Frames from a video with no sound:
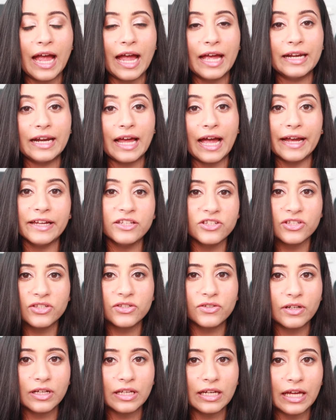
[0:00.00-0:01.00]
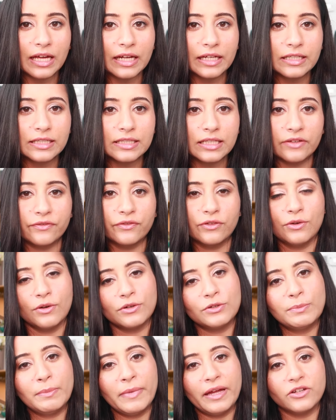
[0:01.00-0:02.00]
And I just realized I
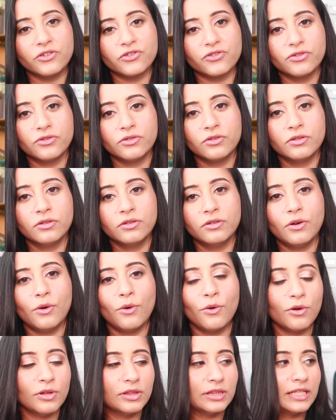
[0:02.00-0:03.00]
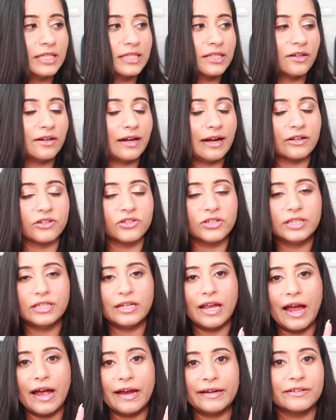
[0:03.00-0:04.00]
forgot to mention, all these are
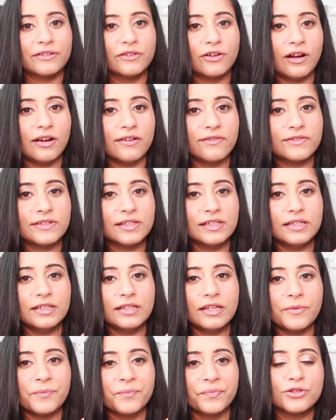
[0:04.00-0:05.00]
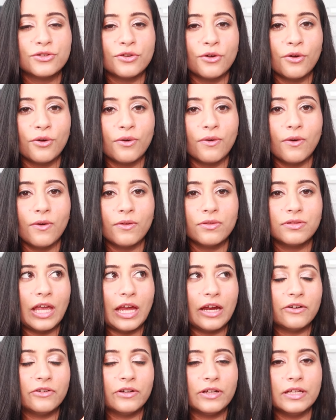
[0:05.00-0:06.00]
actually handcrafted. So
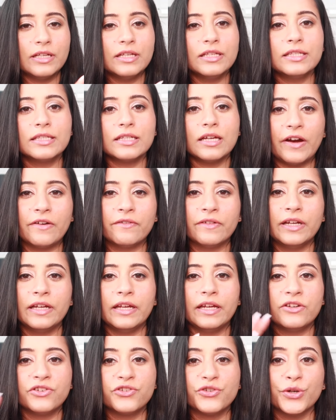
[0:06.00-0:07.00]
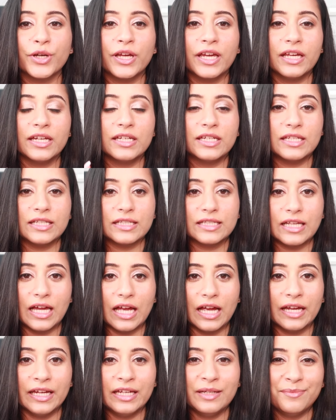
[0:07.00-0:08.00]
there is very intricate
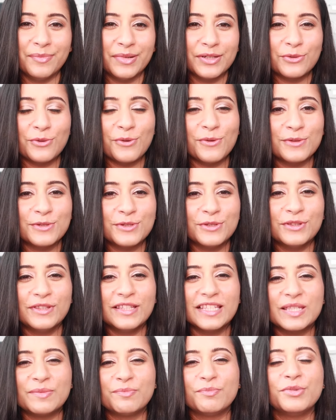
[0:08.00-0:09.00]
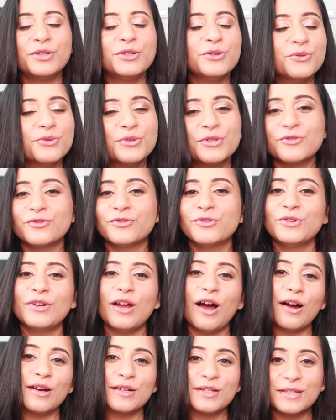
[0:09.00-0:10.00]
design, but also this beautiful
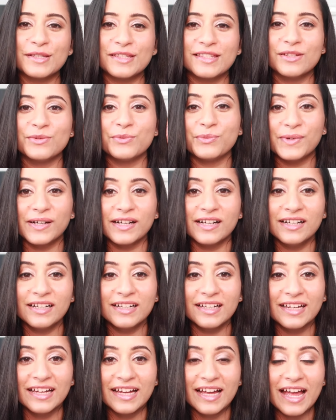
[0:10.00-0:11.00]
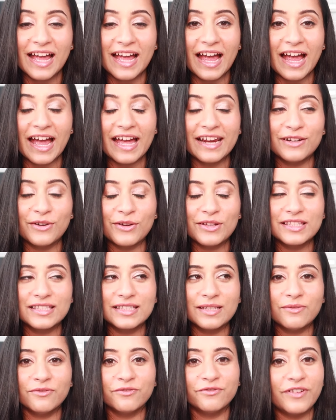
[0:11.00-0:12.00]
artisan work, and not
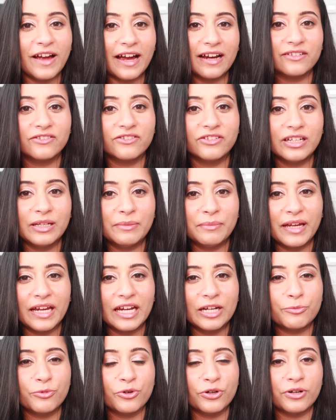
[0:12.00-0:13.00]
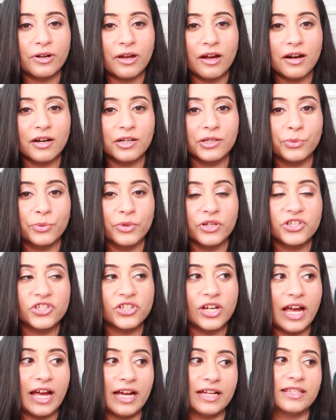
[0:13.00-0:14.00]
some factory-made product
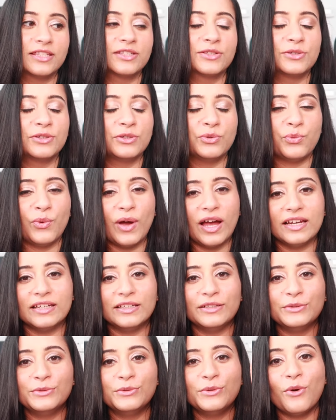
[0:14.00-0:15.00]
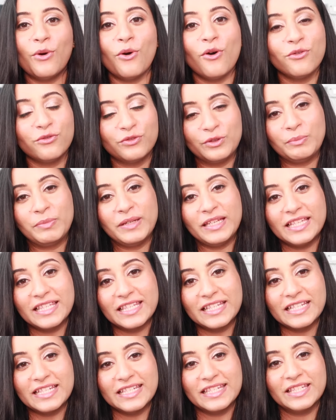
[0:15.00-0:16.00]
which adds to the value of the
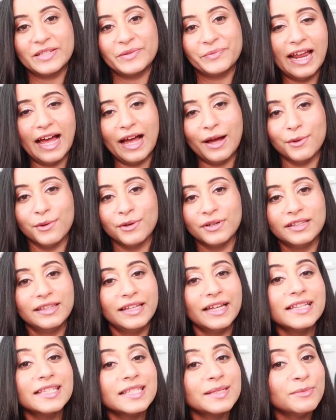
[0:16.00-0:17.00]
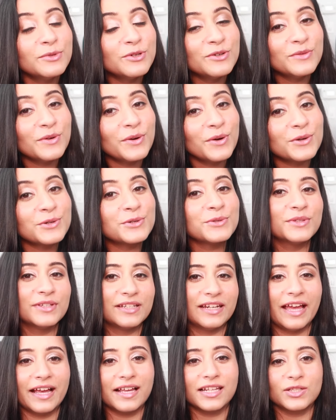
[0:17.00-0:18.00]
pieces. Now, let's move on to the
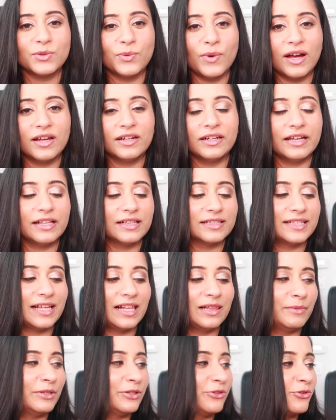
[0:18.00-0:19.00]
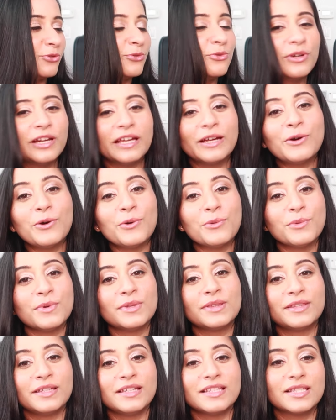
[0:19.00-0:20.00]
next one, else I'll be drooling
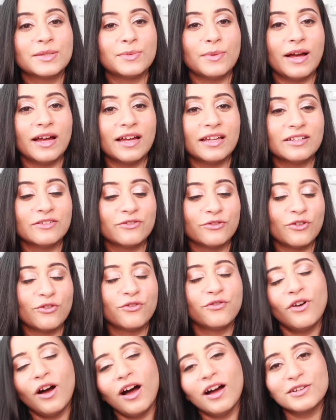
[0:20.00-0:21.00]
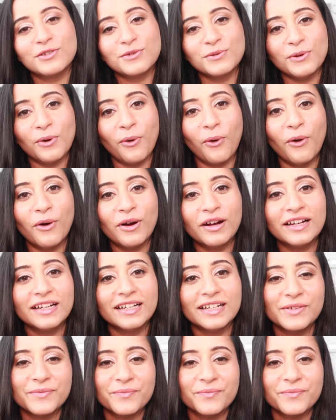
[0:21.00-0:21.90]
over this one for far too long.